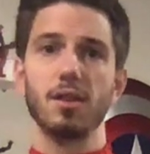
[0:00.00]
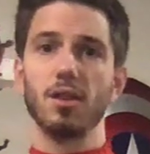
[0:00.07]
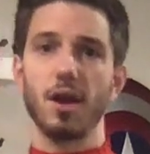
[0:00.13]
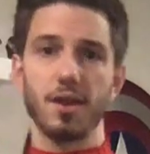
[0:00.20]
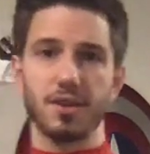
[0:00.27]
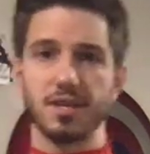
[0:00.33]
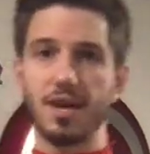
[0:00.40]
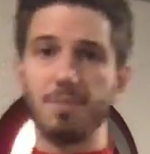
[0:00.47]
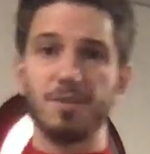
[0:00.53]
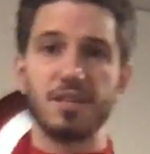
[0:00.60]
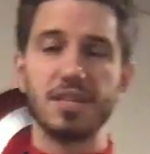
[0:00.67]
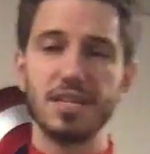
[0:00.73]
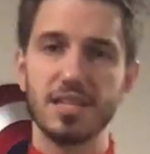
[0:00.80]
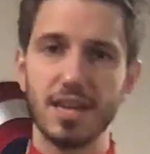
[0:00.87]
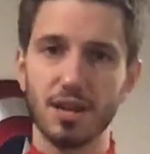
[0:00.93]
lot of the time the
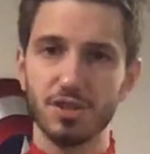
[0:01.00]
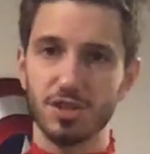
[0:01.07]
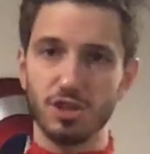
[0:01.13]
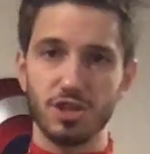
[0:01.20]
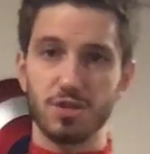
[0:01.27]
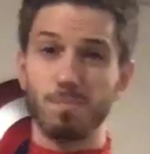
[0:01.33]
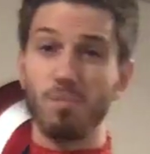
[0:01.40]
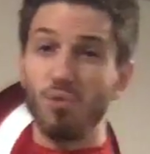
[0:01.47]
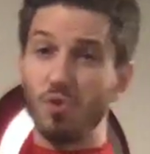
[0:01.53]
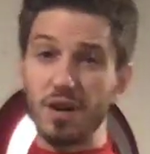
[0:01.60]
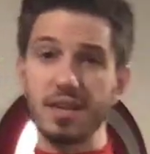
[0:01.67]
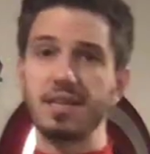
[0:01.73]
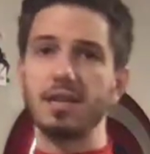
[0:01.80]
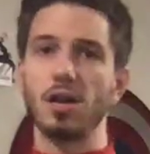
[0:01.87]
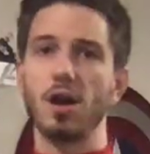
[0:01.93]
details are just
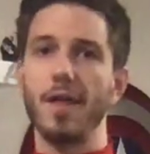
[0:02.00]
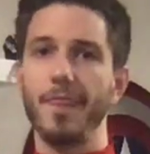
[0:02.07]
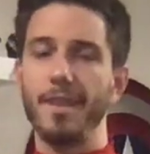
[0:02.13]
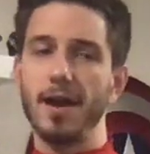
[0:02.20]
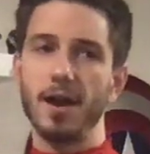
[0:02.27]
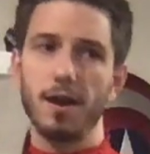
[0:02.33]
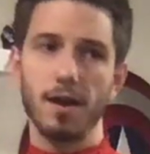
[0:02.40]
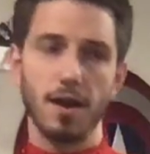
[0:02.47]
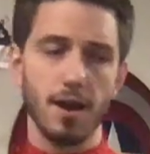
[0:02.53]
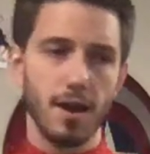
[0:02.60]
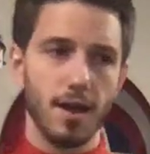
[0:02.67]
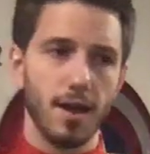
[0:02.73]
printed on there.